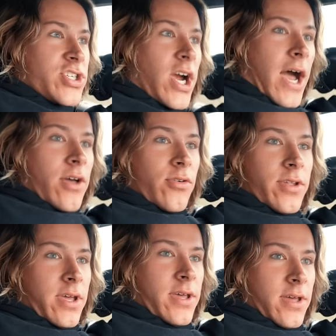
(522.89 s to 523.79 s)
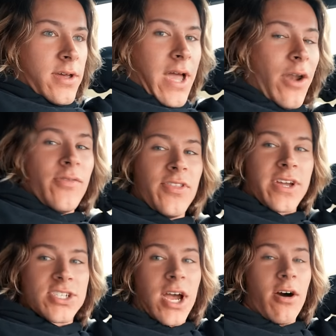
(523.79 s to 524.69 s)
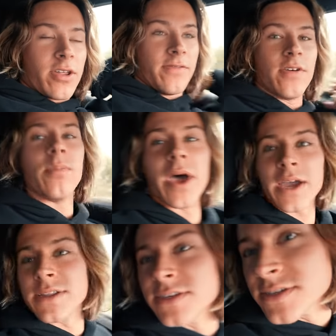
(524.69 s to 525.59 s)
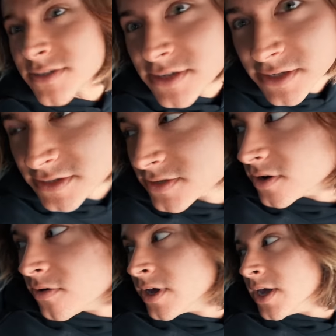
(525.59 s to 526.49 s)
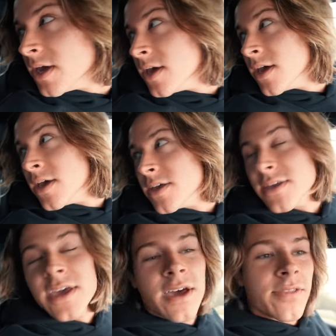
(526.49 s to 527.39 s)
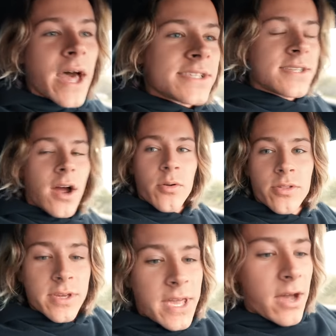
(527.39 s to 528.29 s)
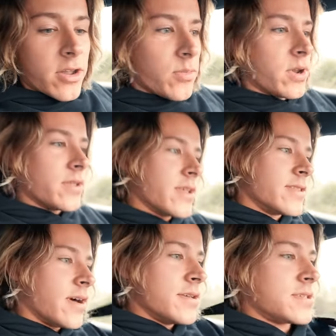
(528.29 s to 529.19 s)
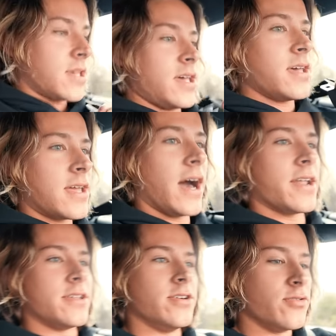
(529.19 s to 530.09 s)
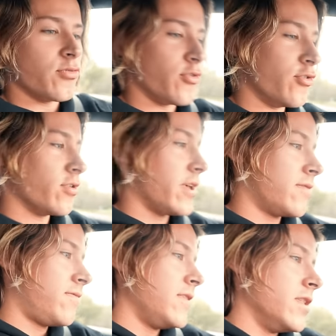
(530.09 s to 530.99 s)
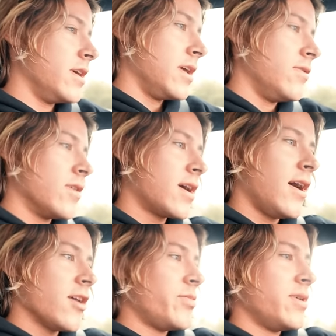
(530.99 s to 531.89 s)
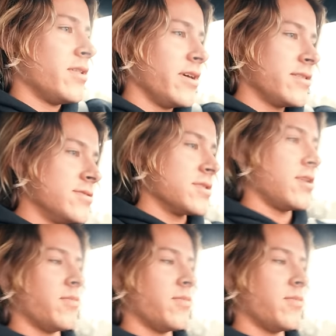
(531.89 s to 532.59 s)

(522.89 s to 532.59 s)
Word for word: child. I don't even think a child could fit back in these seats. So yeah, that's not really counting, but it, it does got a good like feeling in the cockpit. Like there's a good